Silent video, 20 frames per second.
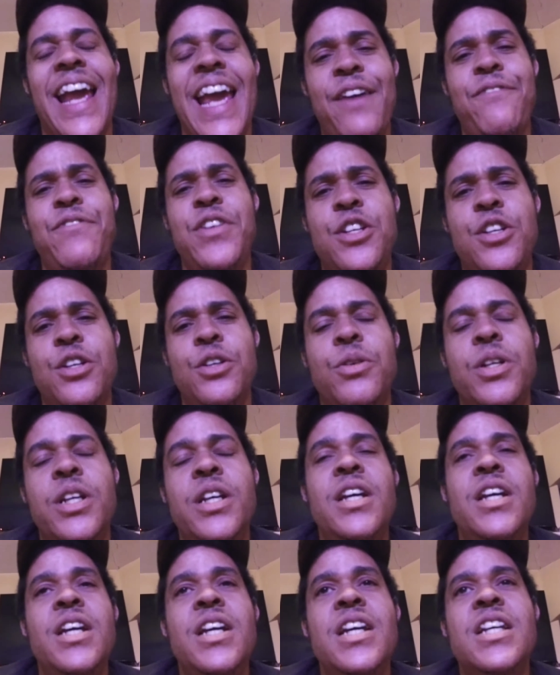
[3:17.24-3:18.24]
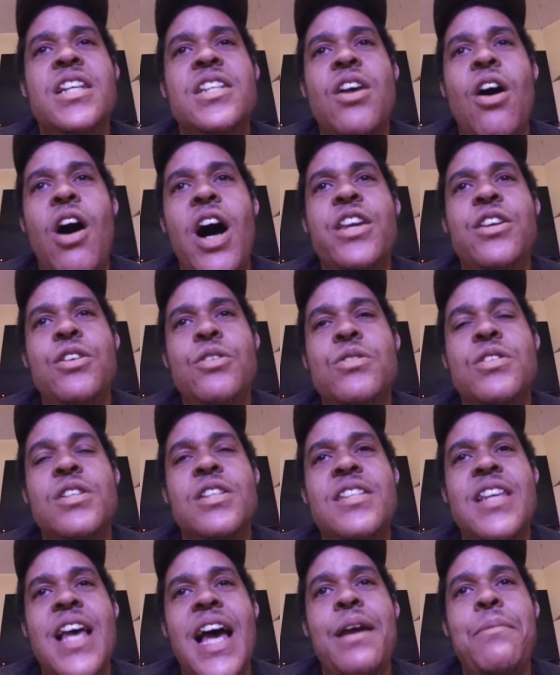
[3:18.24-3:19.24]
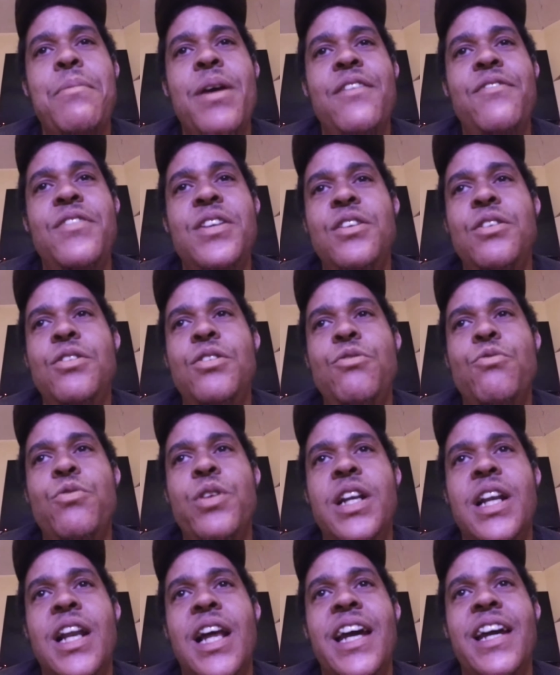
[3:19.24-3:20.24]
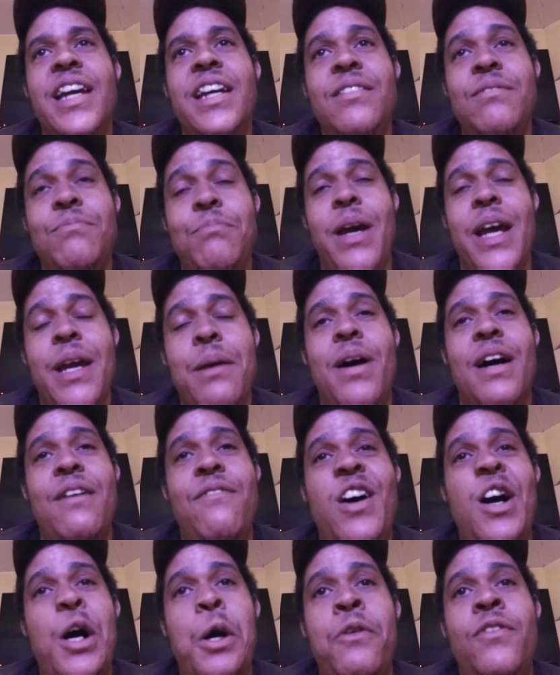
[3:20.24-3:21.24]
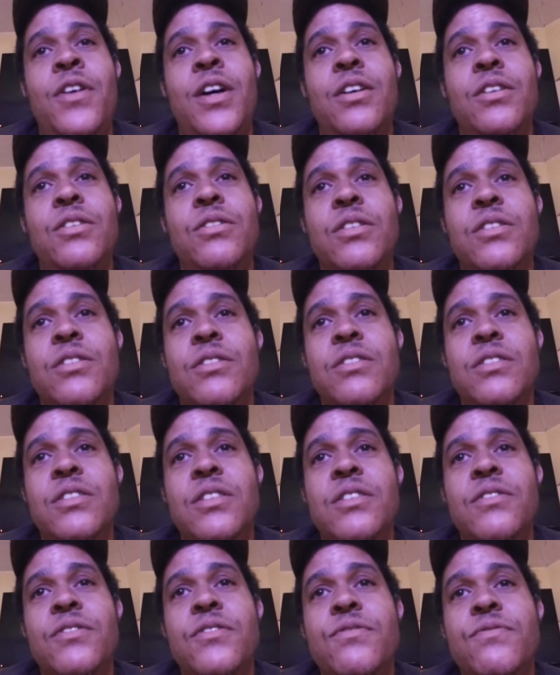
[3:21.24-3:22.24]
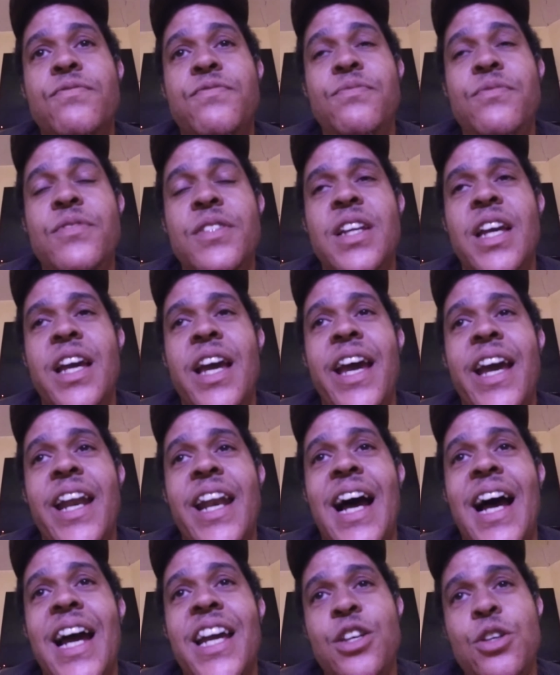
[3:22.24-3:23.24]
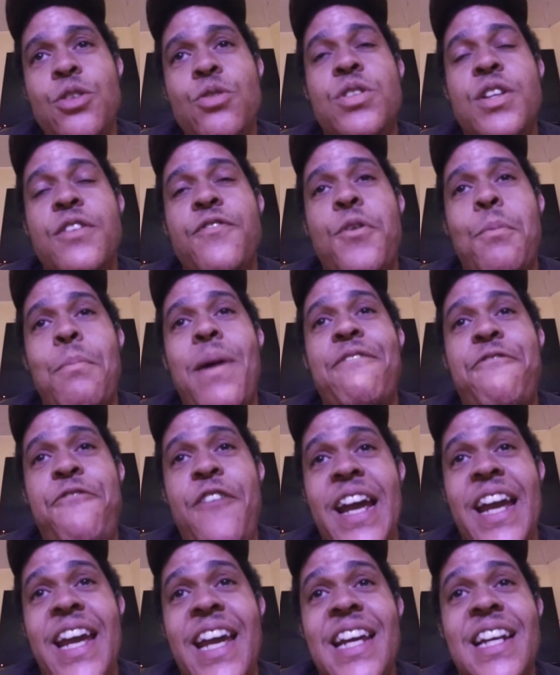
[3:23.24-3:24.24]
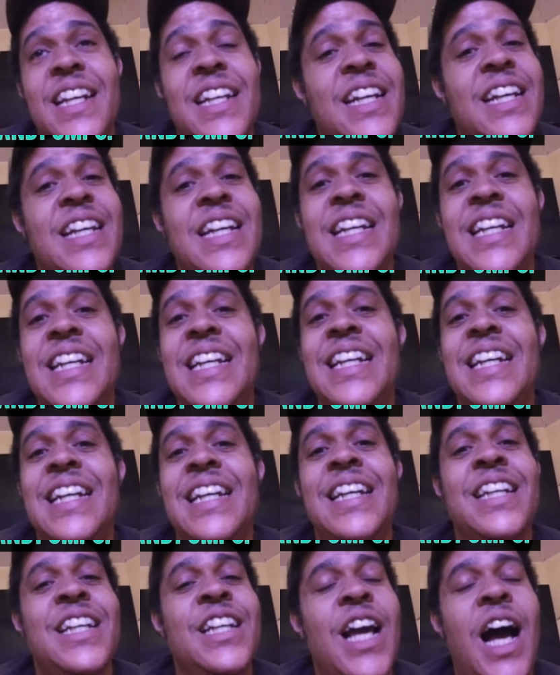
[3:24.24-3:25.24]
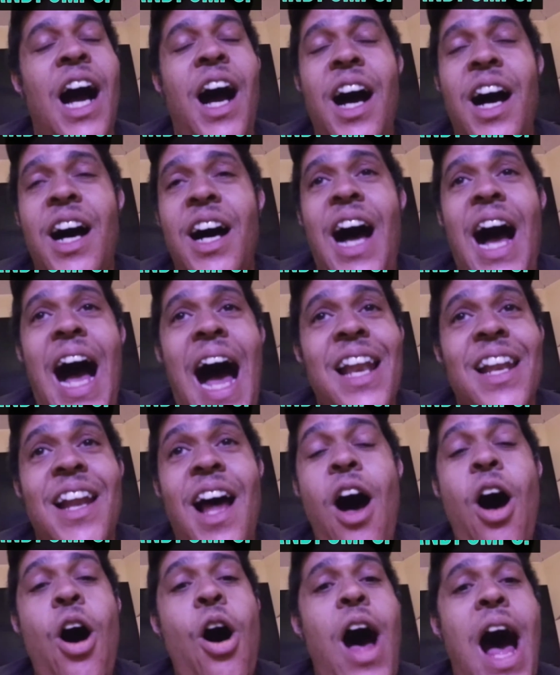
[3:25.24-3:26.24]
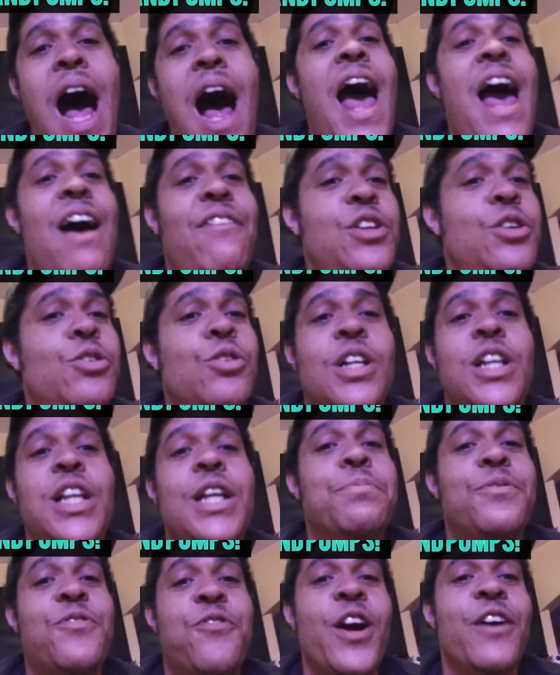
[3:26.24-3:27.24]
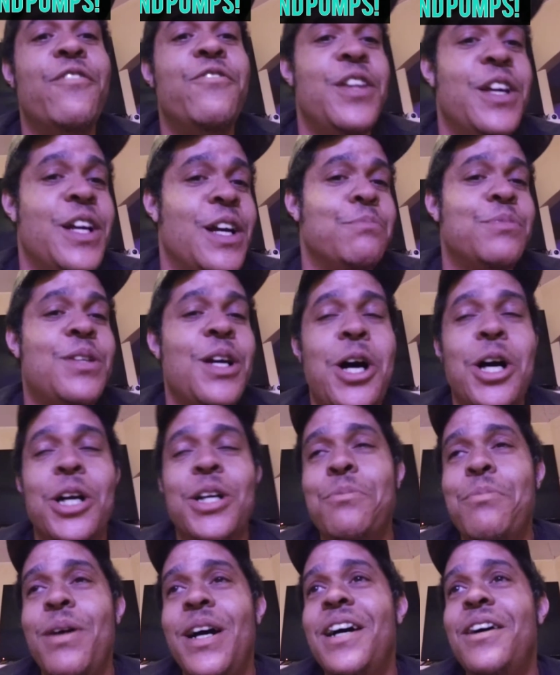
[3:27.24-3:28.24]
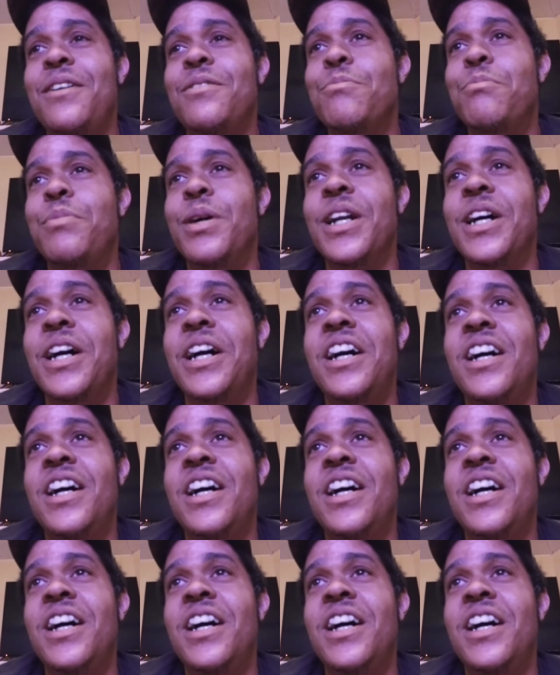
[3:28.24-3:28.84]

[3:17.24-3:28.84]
heavy duty. So I used the same heavy duty relay made by Volvo, and I used it for my fan. I have little clips for everything I'm talking about, but